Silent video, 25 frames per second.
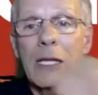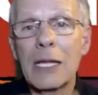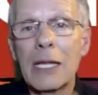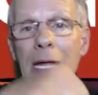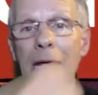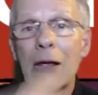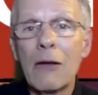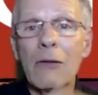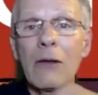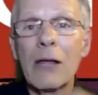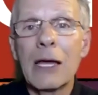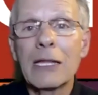
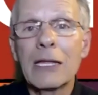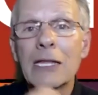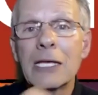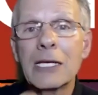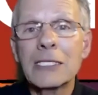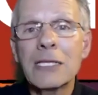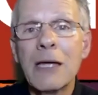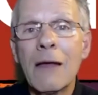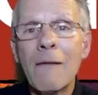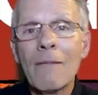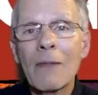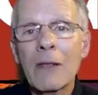air like
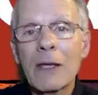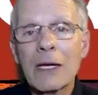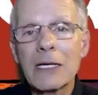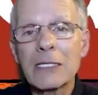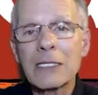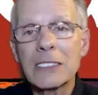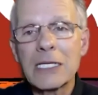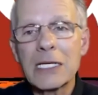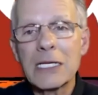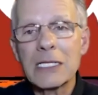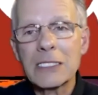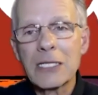this
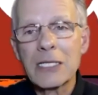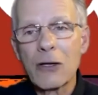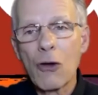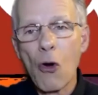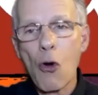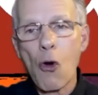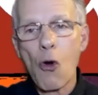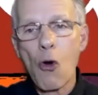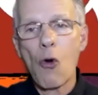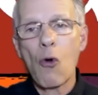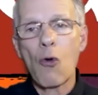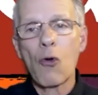because these
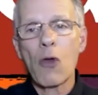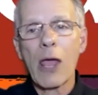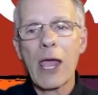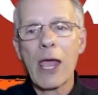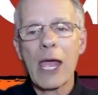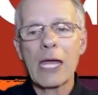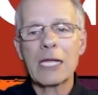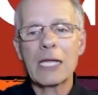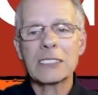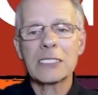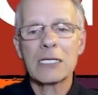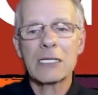cold
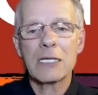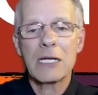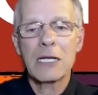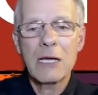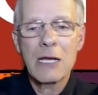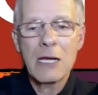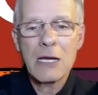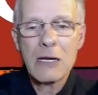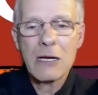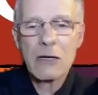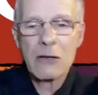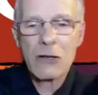hands and
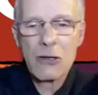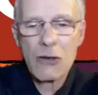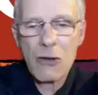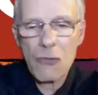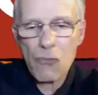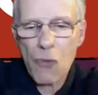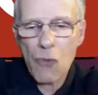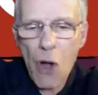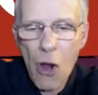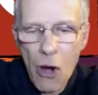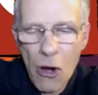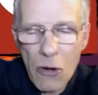
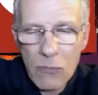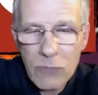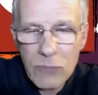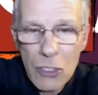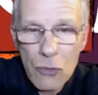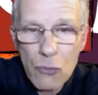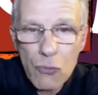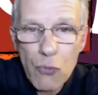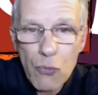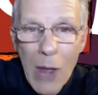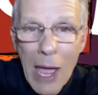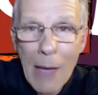arms
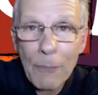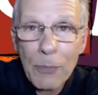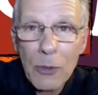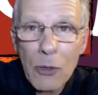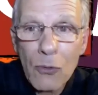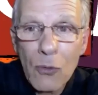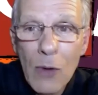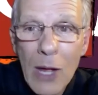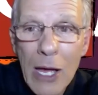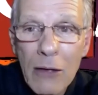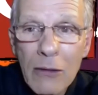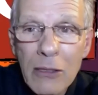had wrapped
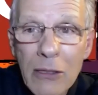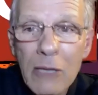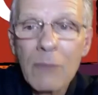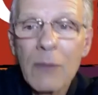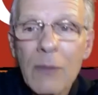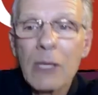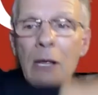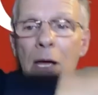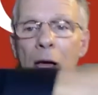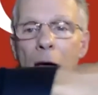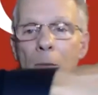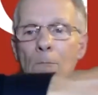around them
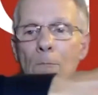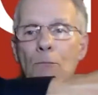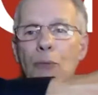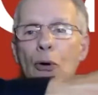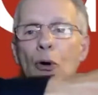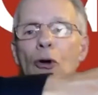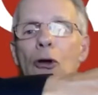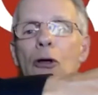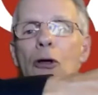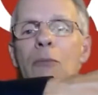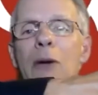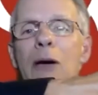and
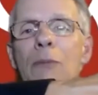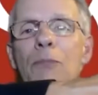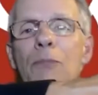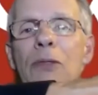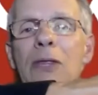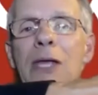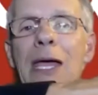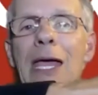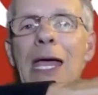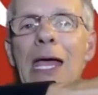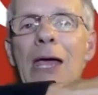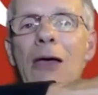pulled them up in
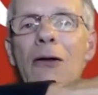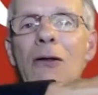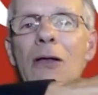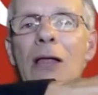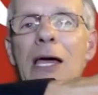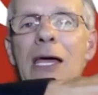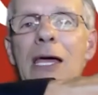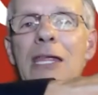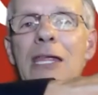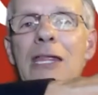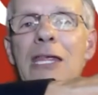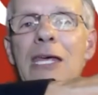the air
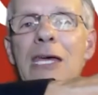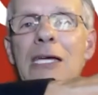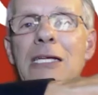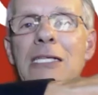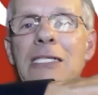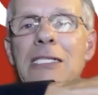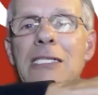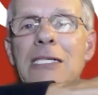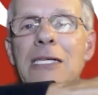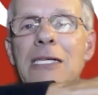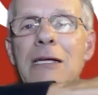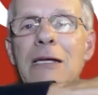like
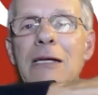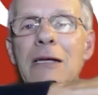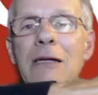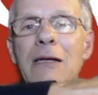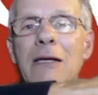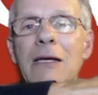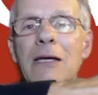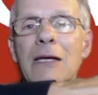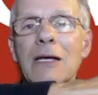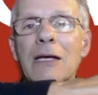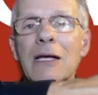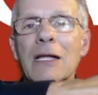this.
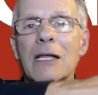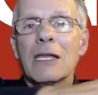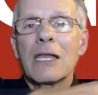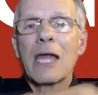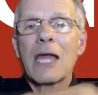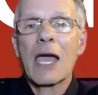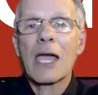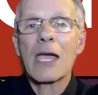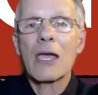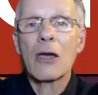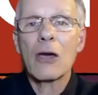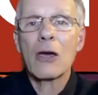La
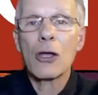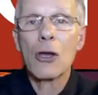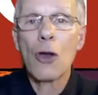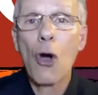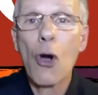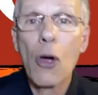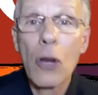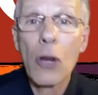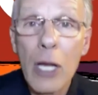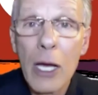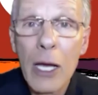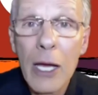
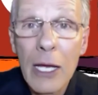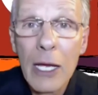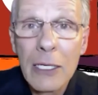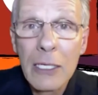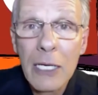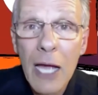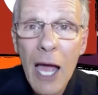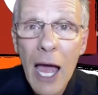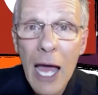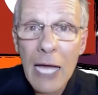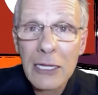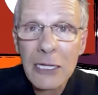Llorona
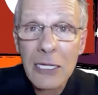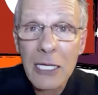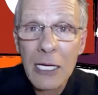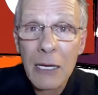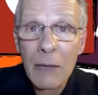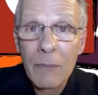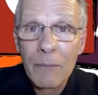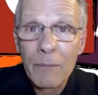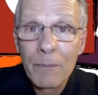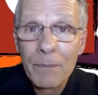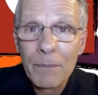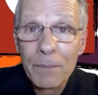had caught
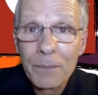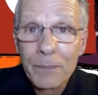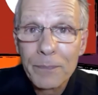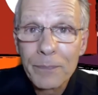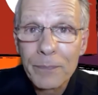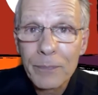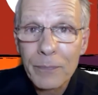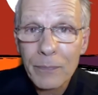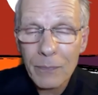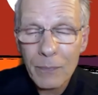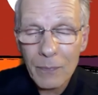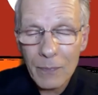them.
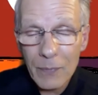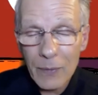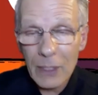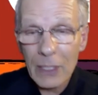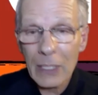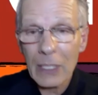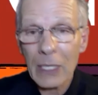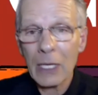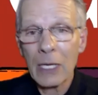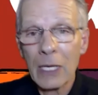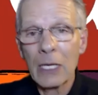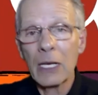
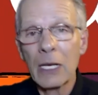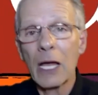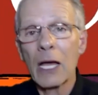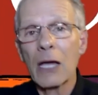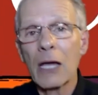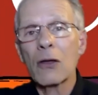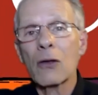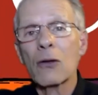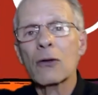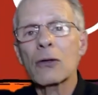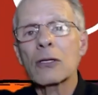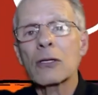And La
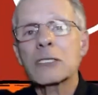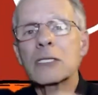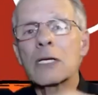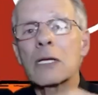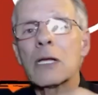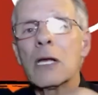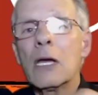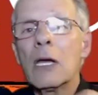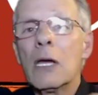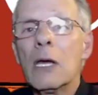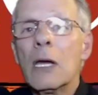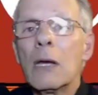Llorona
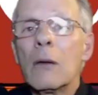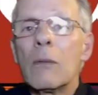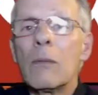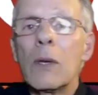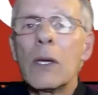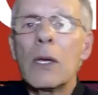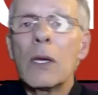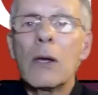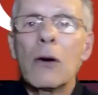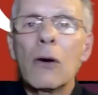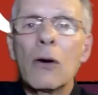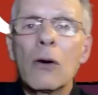said,
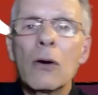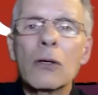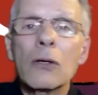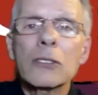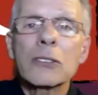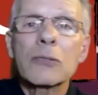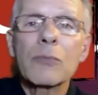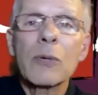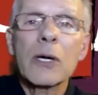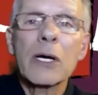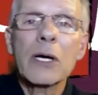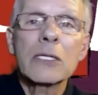
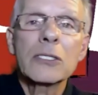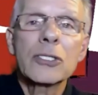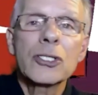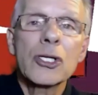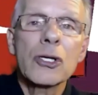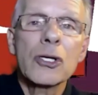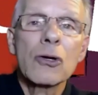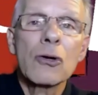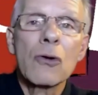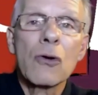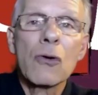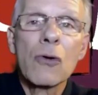mijos, my
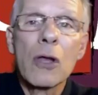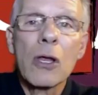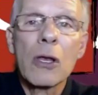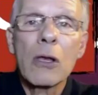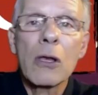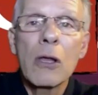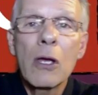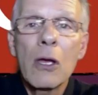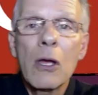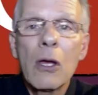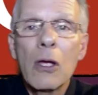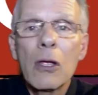children,
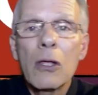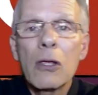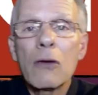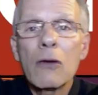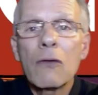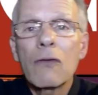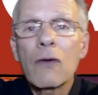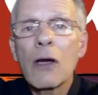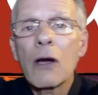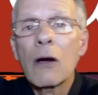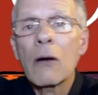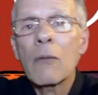
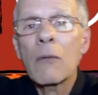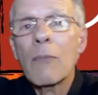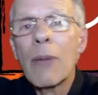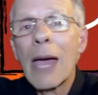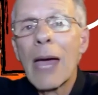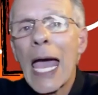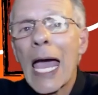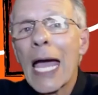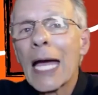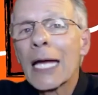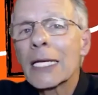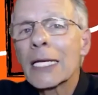you come
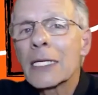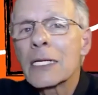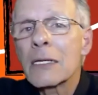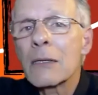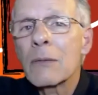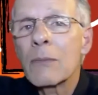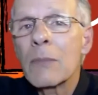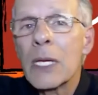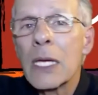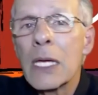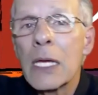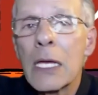back to
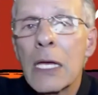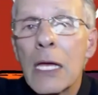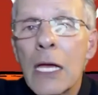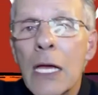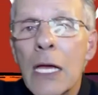me.